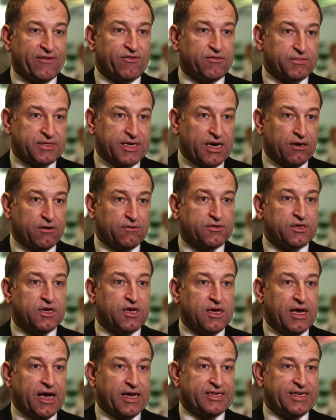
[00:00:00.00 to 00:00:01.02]
themselves
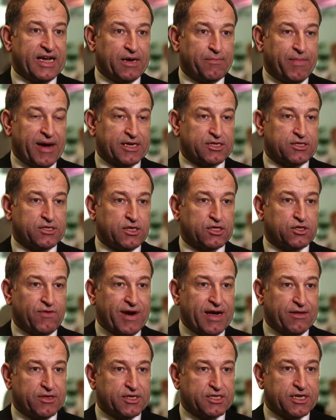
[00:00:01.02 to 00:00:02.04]
and take passengers
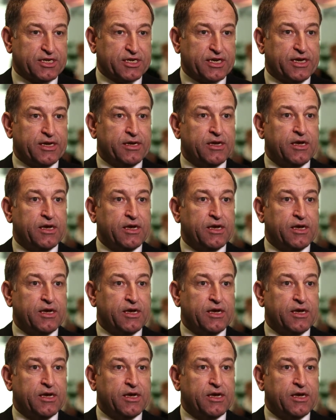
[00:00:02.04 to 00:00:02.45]
around the city